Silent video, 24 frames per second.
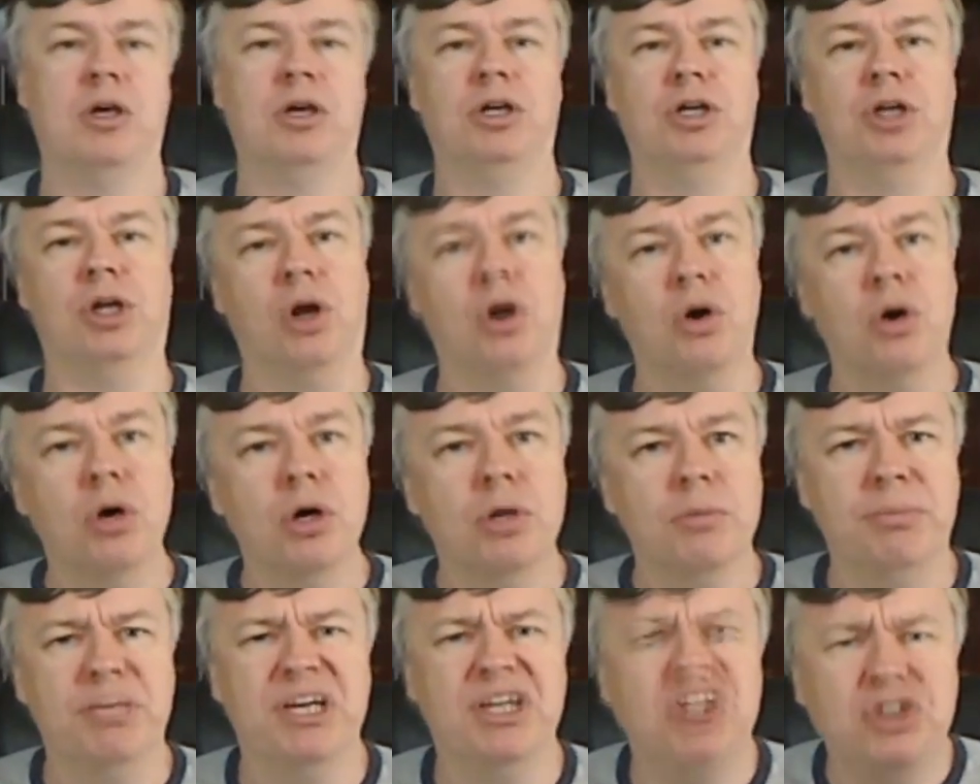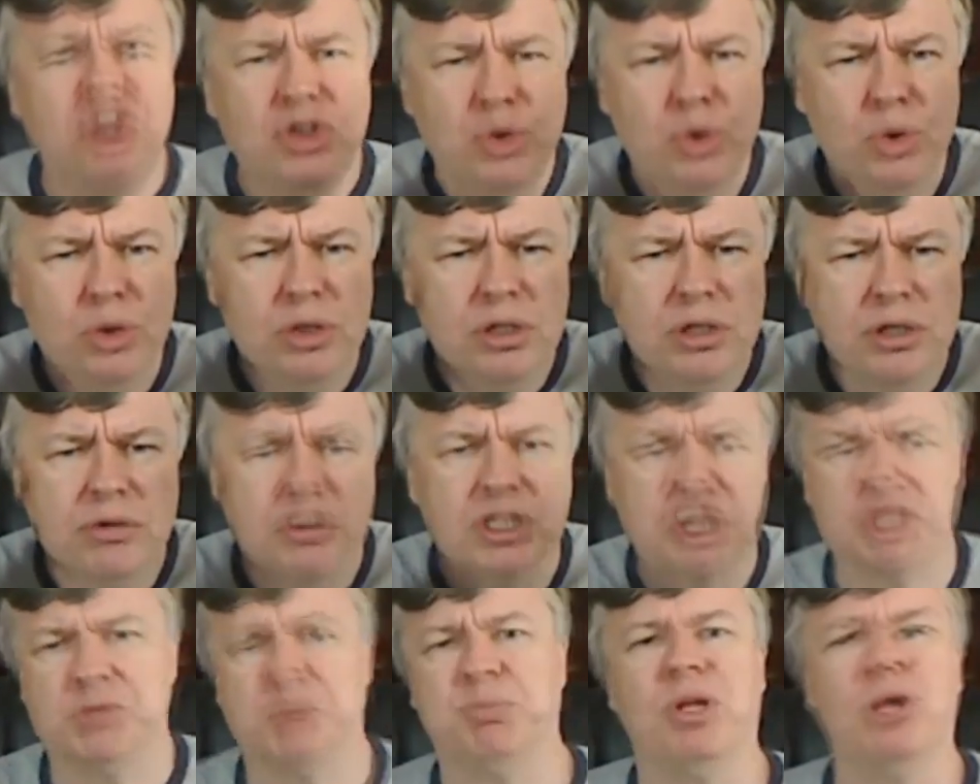You know, big nuclear
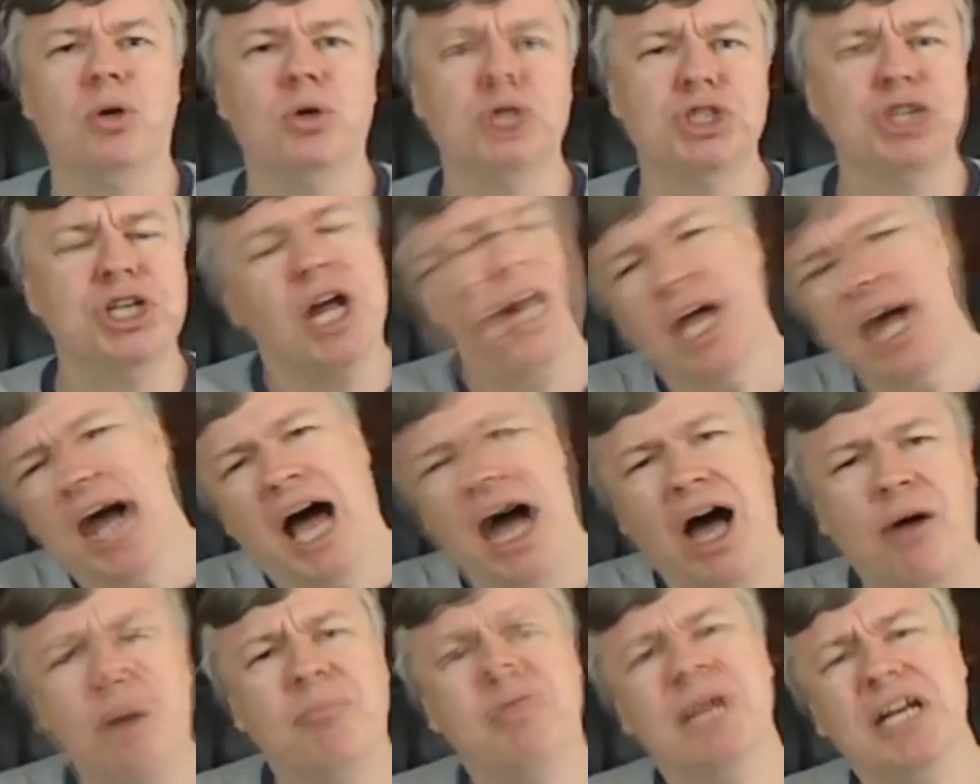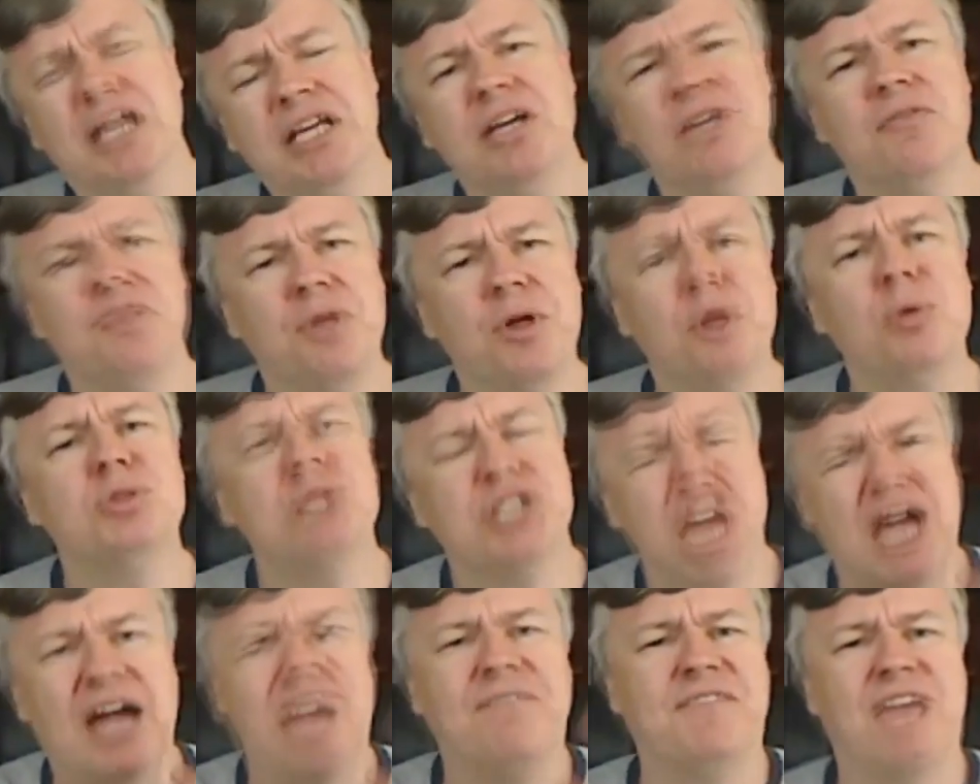explosion. How many of those
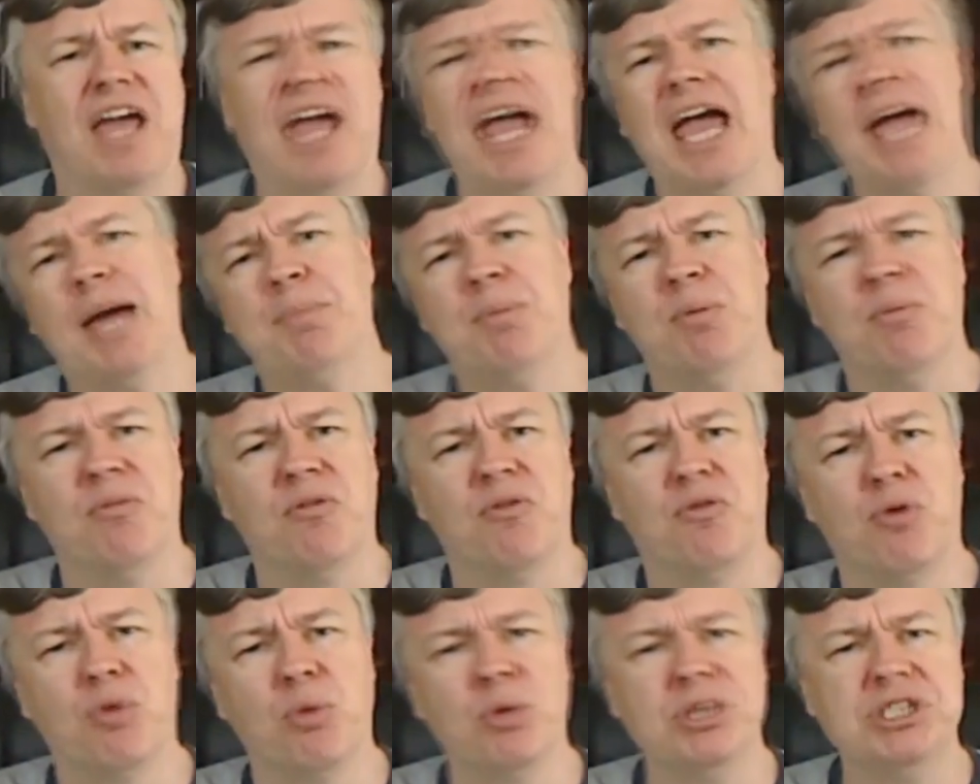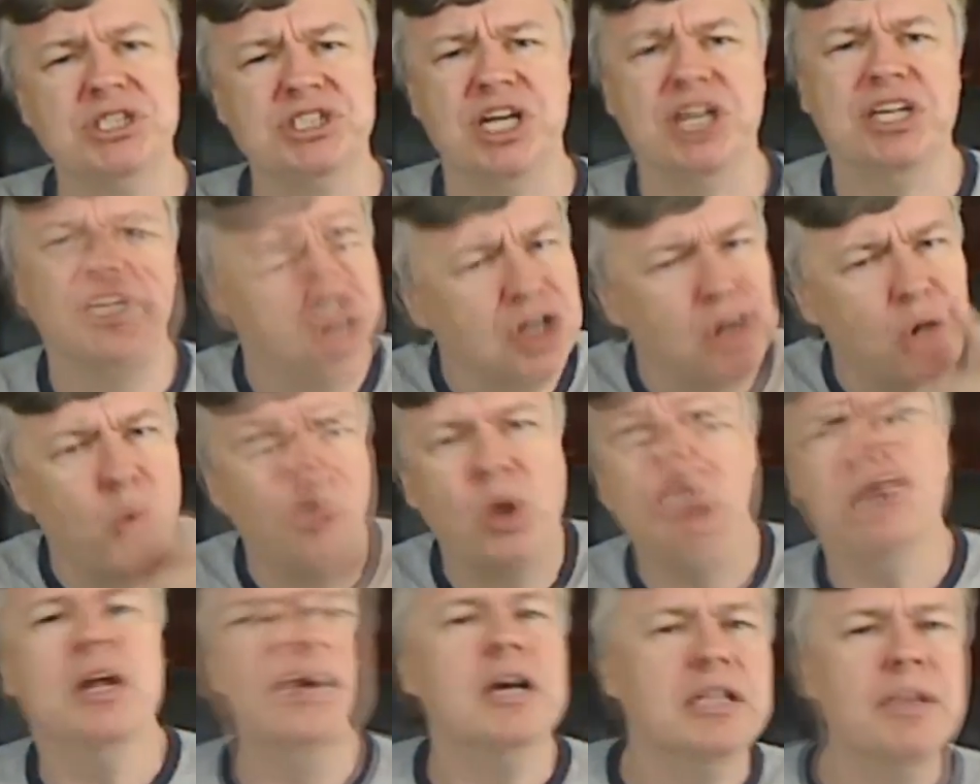have to happen before we say, you know
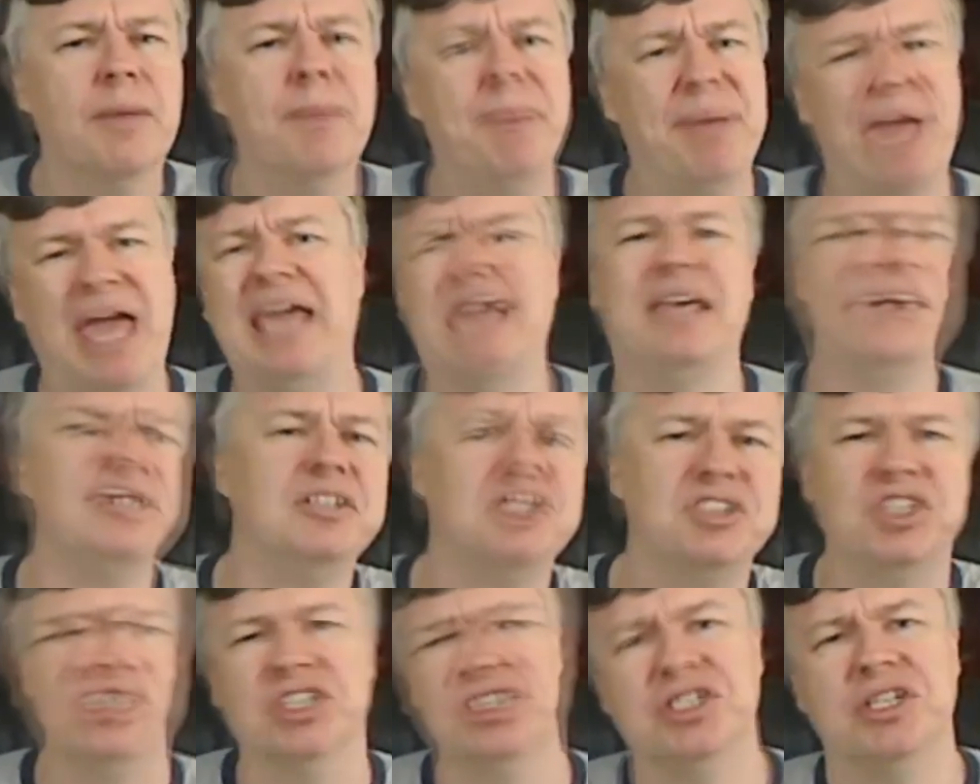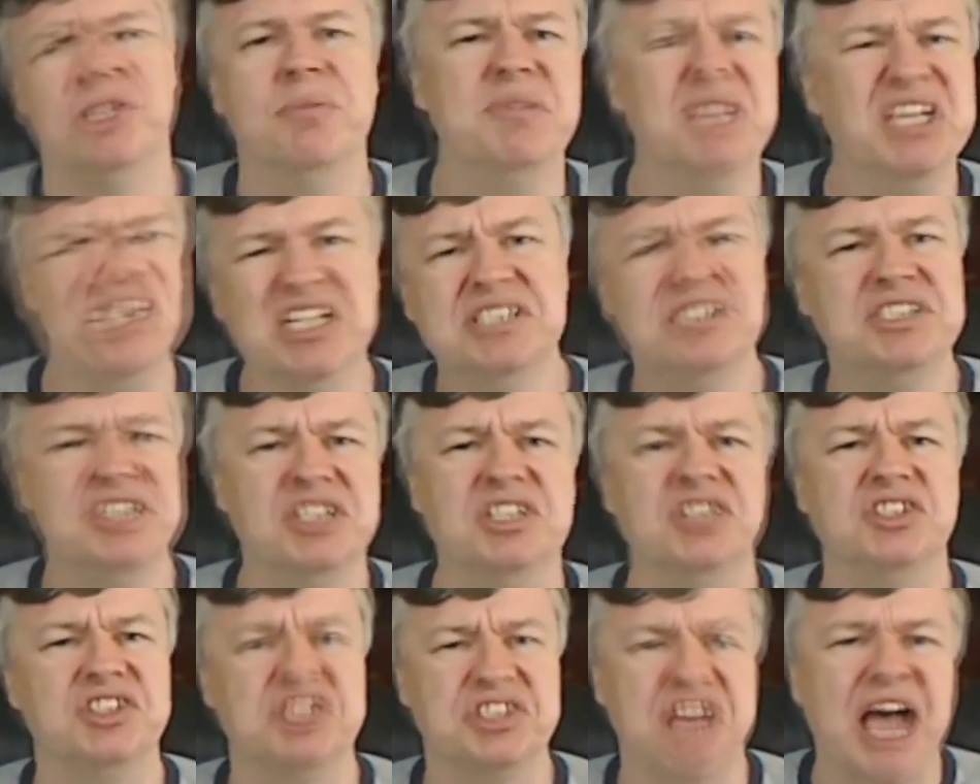what, the banking system
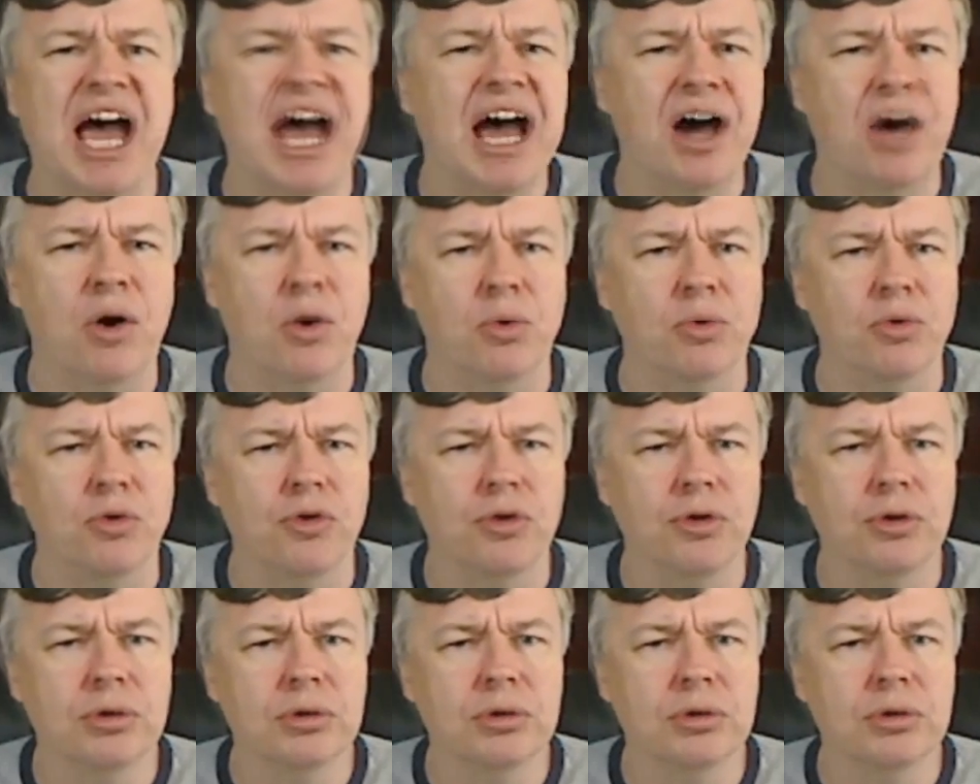isn't sound?